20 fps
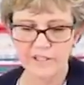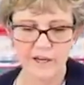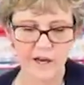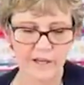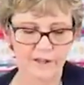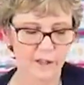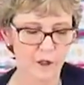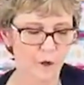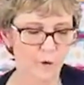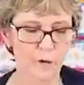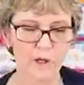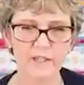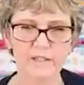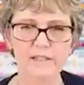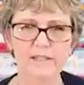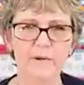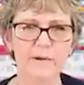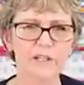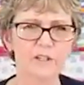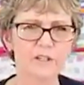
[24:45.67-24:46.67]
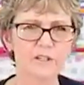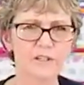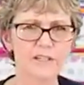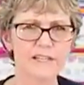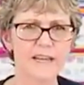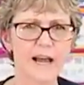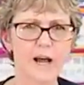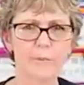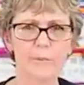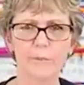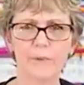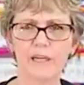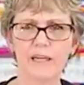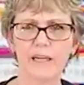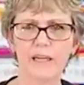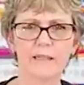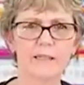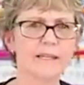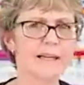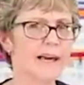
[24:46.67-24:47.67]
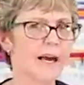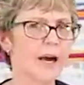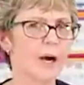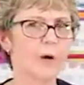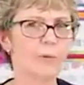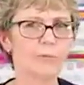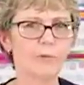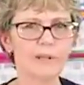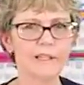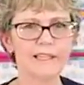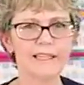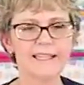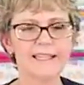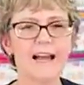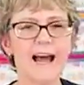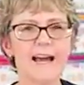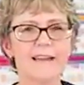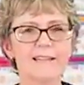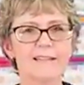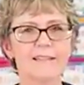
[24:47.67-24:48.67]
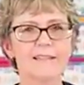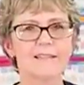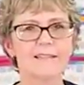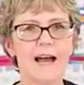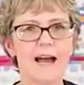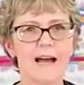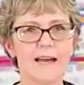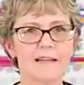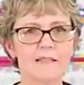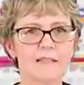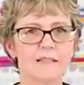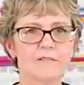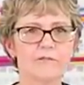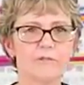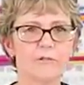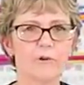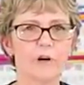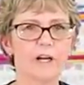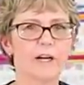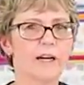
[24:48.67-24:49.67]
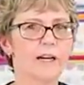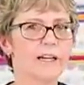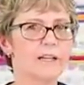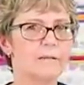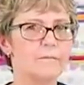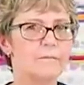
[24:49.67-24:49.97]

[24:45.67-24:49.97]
on the quilt, so it turns out being a really nice size for a,